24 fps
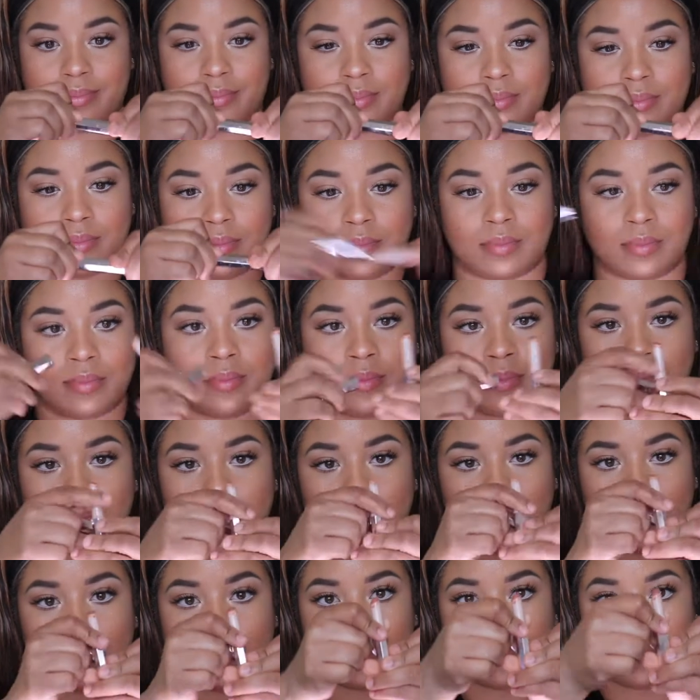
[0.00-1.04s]
color
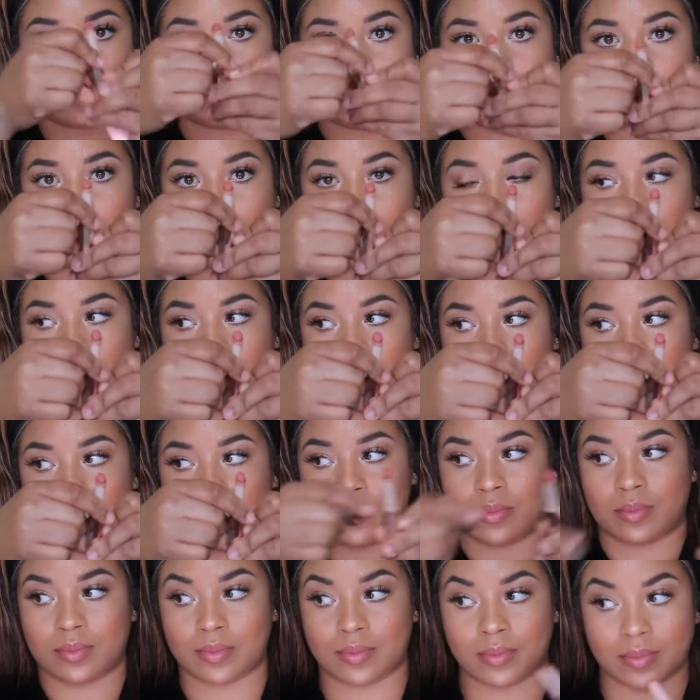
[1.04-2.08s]
for the perfect pouty
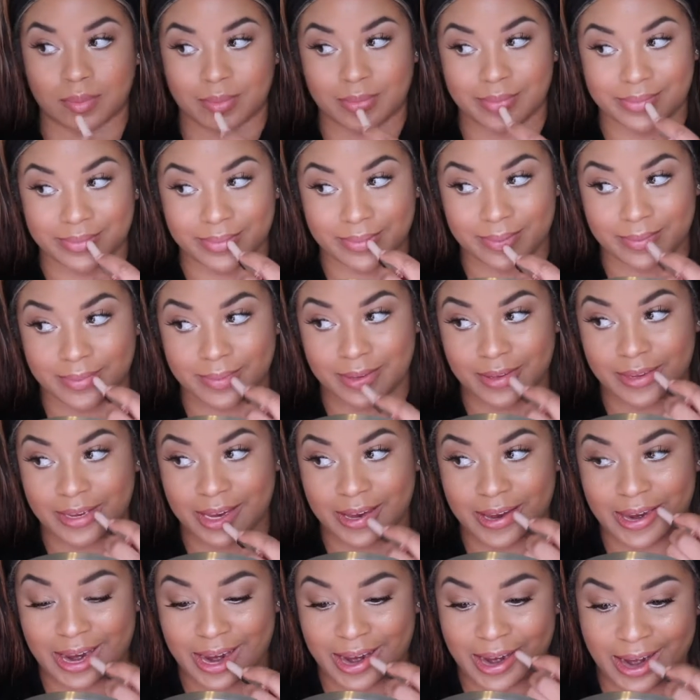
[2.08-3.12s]
lip.
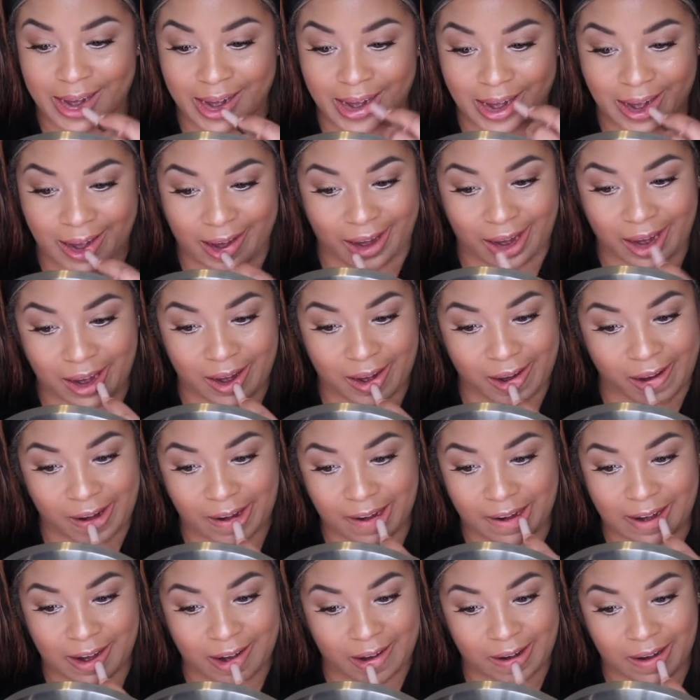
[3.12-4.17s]
On top of my lip,
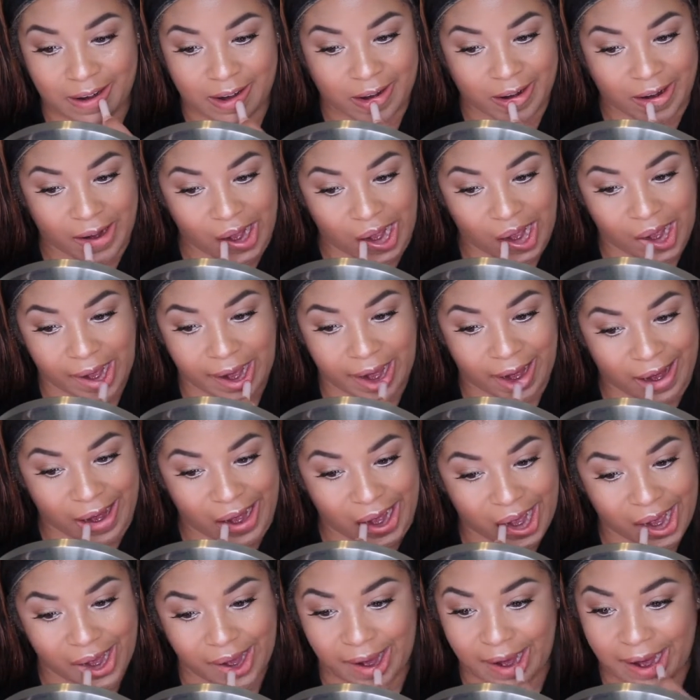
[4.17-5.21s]
I'm just going to take a
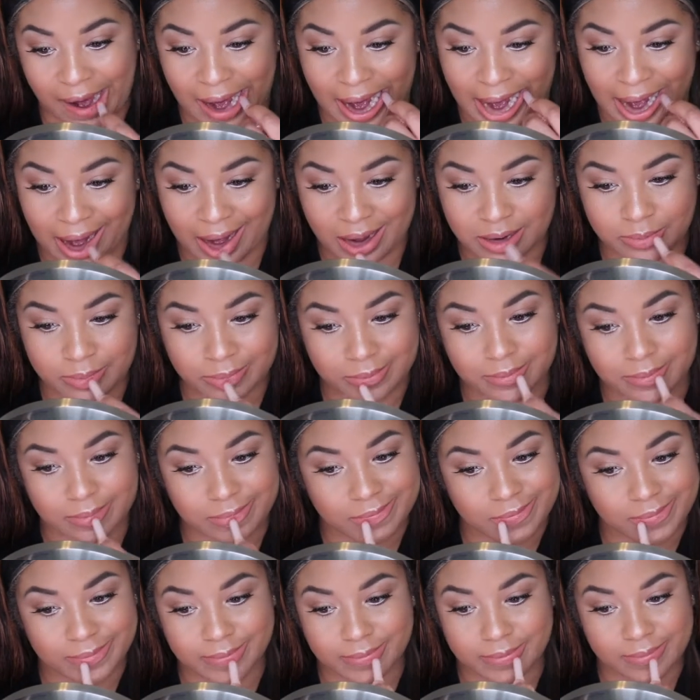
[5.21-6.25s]
little gloss.
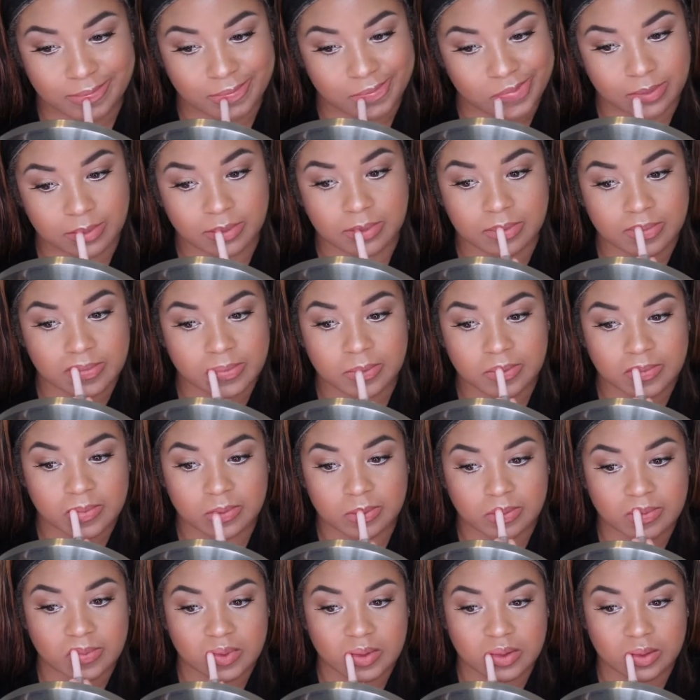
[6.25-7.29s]
I'm using the
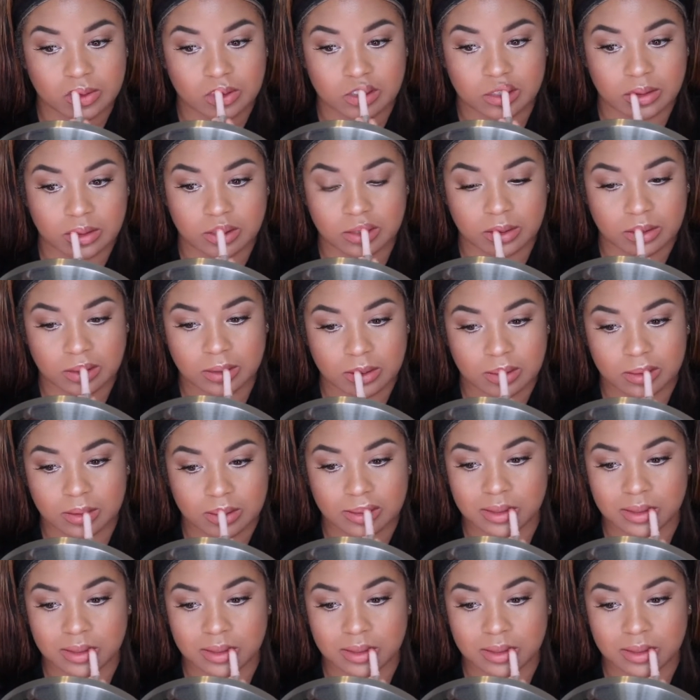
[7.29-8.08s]
Fenty Beauty Gloss